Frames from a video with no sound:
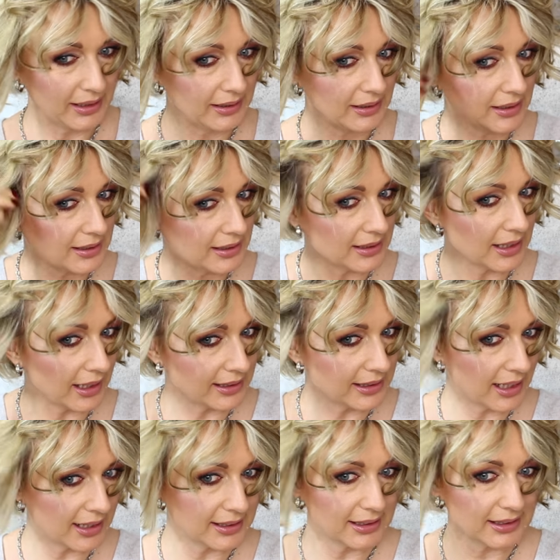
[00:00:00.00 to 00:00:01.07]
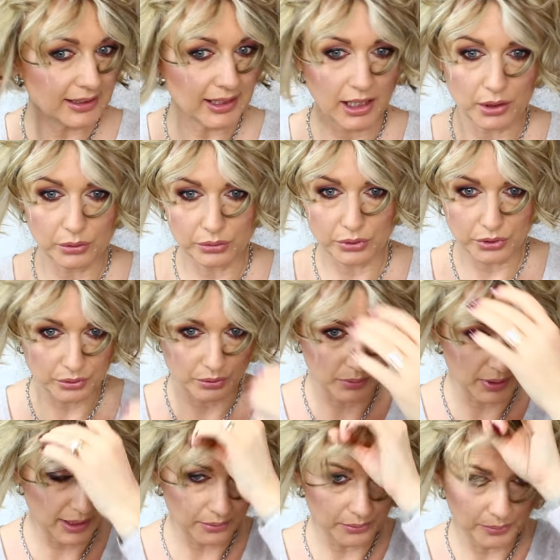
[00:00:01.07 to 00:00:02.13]
This side hasn't curled too
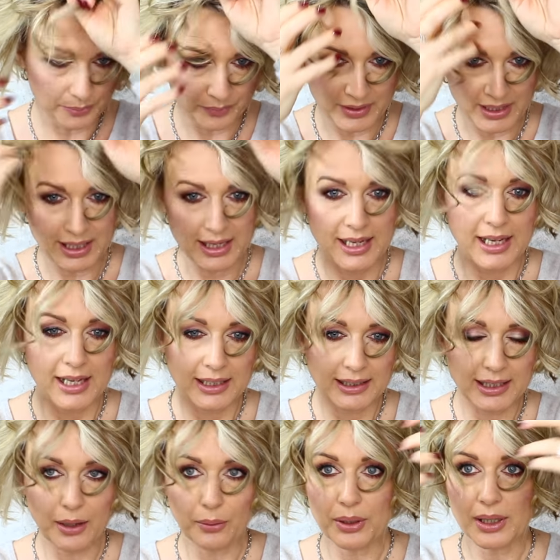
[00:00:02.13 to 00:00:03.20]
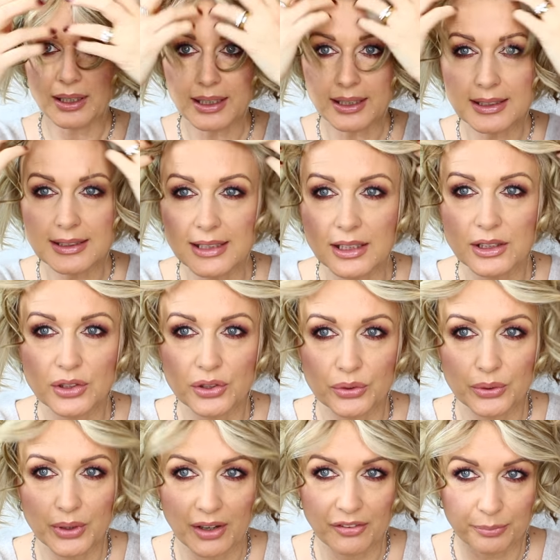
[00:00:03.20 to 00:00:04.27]
well. Now like I said to
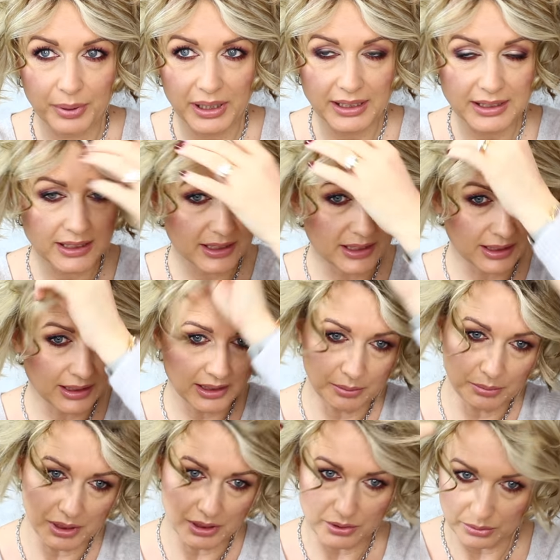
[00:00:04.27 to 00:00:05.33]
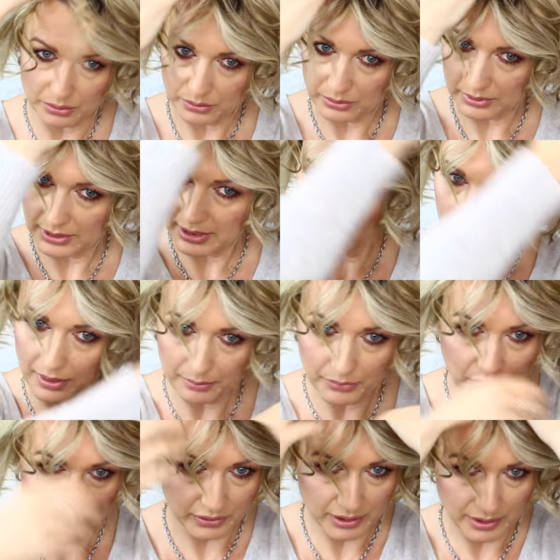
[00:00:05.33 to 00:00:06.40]
you, I've parted it in the middle. Now
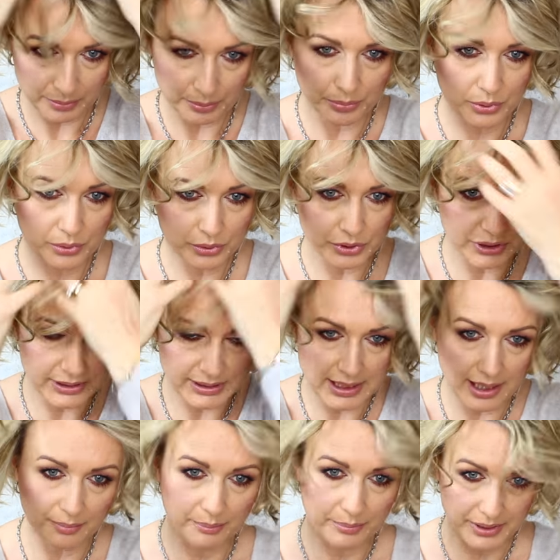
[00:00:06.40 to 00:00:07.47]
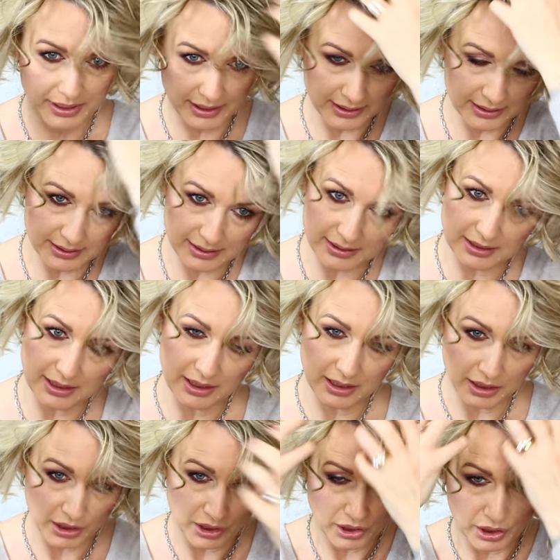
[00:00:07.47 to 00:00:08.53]
I'm gonna push some bits
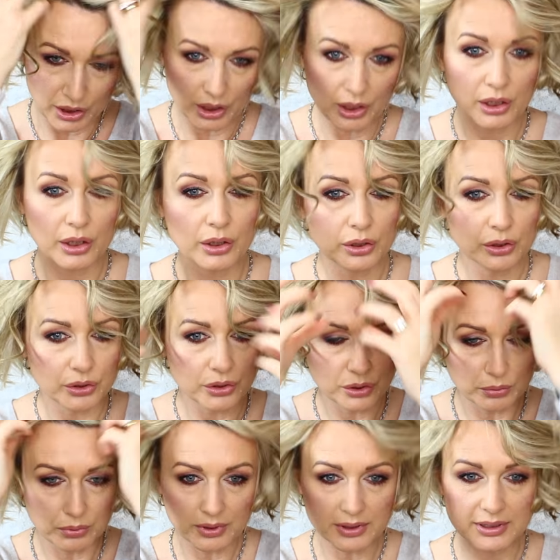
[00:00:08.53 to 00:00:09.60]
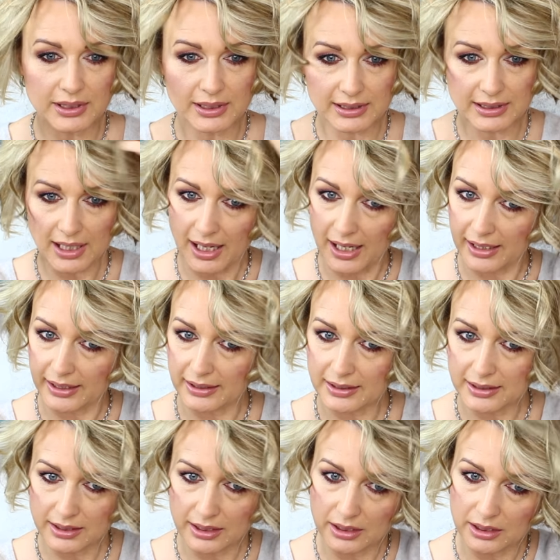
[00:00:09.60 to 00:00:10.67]
towards the side